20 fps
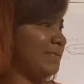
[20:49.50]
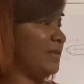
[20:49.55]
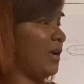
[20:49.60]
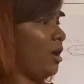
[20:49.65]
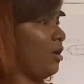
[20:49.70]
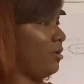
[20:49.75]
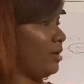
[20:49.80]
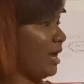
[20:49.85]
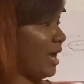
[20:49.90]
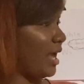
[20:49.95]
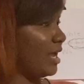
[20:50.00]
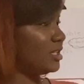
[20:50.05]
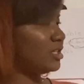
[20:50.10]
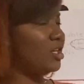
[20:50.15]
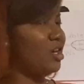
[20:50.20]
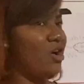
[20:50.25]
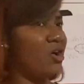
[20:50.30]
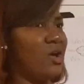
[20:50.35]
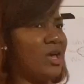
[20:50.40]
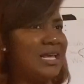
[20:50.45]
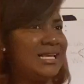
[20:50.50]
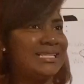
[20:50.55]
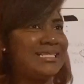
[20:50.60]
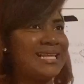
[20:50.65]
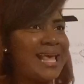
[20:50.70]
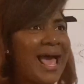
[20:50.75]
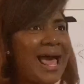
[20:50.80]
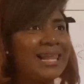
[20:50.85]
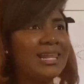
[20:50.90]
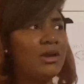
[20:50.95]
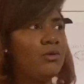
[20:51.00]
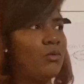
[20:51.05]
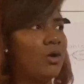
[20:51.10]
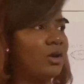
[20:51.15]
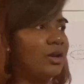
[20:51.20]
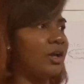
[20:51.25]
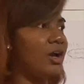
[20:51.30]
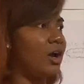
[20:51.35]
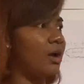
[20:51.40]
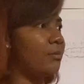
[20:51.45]
Okay, so Sally
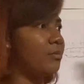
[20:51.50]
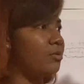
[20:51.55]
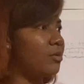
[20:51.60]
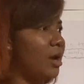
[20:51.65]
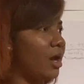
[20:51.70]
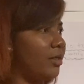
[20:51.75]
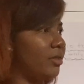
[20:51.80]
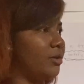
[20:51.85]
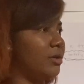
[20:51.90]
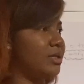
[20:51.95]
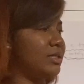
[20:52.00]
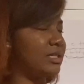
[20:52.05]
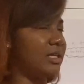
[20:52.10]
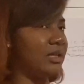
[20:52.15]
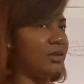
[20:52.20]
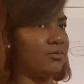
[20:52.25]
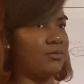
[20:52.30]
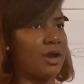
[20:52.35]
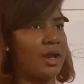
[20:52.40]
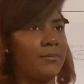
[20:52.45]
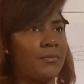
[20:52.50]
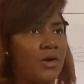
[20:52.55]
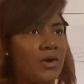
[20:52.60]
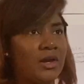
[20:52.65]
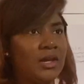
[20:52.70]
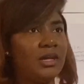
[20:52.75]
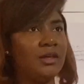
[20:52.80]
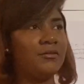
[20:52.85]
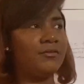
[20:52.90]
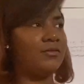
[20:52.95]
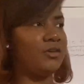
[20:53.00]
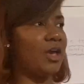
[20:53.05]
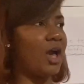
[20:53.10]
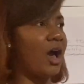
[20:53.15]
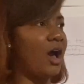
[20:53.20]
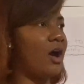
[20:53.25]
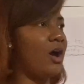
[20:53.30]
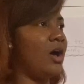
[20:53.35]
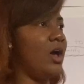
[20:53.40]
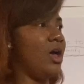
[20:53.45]
wanted her brother to see the rainbow. Any of
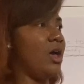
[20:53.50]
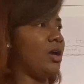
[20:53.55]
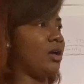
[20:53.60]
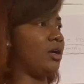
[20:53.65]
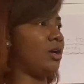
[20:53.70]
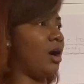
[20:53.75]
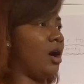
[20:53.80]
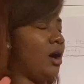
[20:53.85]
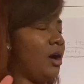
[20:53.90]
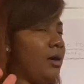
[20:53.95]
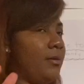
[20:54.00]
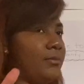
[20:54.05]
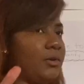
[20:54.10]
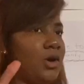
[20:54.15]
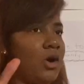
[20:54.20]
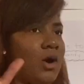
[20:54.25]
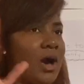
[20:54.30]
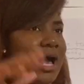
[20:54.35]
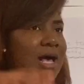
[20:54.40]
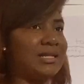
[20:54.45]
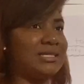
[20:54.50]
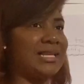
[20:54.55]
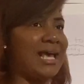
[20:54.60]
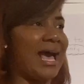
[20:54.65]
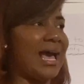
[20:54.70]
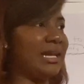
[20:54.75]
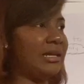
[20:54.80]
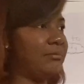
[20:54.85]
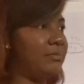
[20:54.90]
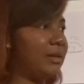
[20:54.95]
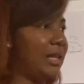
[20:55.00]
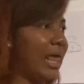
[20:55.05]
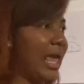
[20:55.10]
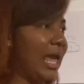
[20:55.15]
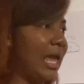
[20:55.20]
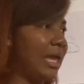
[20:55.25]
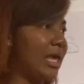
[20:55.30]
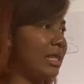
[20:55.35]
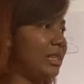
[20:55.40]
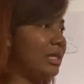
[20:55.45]
y'all go outside and
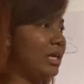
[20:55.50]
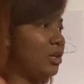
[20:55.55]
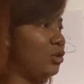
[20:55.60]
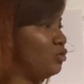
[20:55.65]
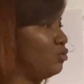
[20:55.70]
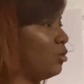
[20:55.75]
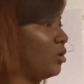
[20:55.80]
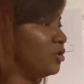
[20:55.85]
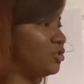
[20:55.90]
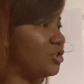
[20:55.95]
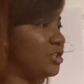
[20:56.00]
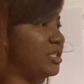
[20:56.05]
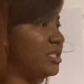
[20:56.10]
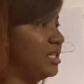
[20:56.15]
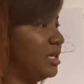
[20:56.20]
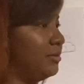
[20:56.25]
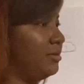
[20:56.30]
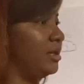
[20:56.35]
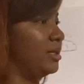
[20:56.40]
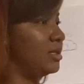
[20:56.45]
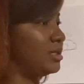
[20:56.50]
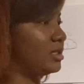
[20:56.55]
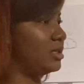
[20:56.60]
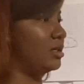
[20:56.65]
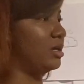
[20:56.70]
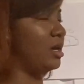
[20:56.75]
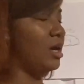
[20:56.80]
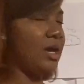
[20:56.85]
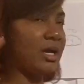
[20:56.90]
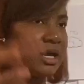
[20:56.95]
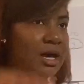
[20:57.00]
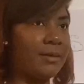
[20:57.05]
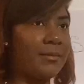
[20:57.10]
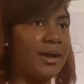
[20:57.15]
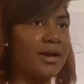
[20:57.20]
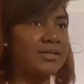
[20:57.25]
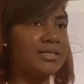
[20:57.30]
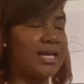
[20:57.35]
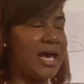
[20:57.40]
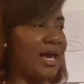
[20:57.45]
play, and then you want your siblings to come
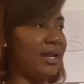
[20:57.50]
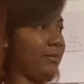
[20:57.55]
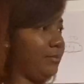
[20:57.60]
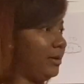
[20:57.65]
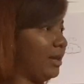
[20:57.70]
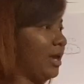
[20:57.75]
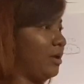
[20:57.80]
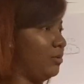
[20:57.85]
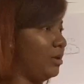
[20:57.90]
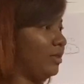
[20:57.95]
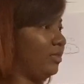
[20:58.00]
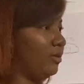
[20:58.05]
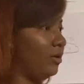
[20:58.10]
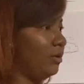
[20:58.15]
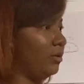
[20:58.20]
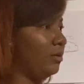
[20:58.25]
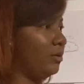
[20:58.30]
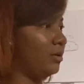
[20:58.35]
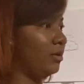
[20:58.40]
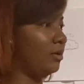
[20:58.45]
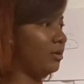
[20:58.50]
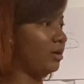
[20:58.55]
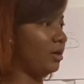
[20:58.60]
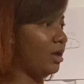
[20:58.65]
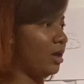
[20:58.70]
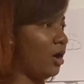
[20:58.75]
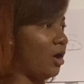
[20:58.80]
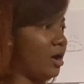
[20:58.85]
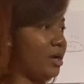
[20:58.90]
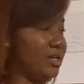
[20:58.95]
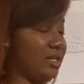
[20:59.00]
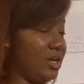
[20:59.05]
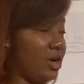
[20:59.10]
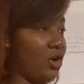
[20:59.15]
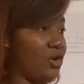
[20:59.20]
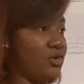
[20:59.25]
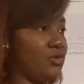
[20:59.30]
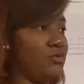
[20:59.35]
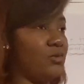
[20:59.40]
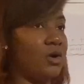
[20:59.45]
outside and play with you? Or
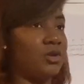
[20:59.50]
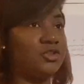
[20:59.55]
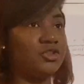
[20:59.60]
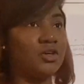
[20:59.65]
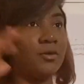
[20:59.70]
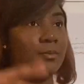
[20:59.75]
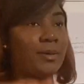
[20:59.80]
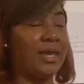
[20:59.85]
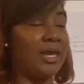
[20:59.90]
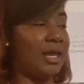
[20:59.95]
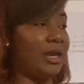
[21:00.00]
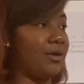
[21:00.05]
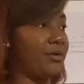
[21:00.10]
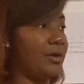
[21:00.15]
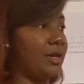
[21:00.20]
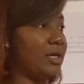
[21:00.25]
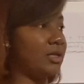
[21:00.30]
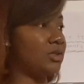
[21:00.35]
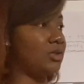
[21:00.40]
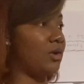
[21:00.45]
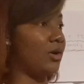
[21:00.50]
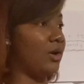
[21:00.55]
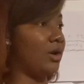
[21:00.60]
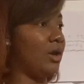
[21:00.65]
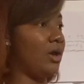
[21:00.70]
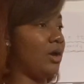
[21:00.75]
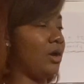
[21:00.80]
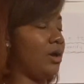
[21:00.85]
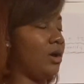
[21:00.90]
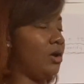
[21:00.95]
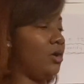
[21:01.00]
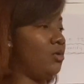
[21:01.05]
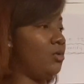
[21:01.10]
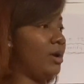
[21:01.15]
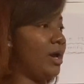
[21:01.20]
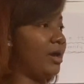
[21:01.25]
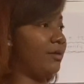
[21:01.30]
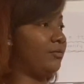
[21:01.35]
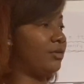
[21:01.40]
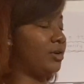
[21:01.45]
you want your parents or
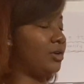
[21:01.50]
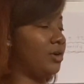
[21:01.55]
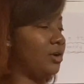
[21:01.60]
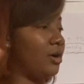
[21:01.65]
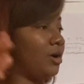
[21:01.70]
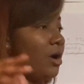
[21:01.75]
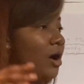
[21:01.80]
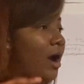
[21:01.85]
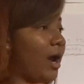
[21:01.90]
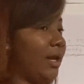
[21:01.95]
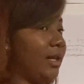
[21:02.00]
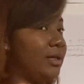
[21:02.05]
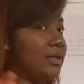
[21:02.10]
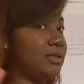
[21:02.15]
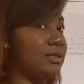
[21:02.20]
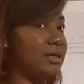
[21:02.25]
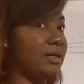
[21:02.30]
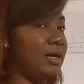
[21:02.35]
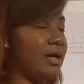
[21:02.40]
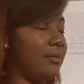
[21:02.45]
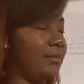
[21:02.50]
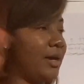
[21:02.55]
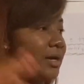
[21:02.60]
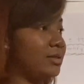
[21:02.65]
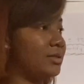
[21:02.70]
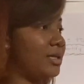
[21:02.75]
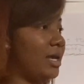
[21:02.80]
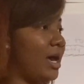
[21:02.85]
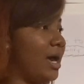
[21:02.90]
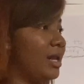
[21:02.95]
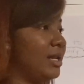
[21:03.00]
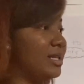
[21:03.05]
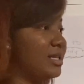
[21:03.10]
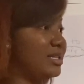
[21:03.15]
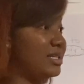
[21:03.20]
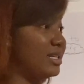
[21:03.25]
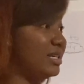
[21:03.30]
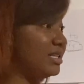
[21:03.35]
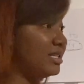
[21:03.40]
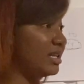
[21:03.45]
whoever, your guardians, to come outside and
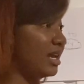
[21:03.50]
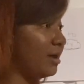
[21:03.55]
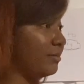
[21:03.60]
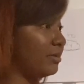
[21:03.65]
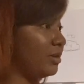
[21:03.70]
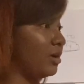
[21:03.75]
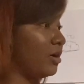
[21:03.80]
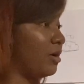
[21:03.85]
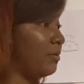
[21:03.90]
see something or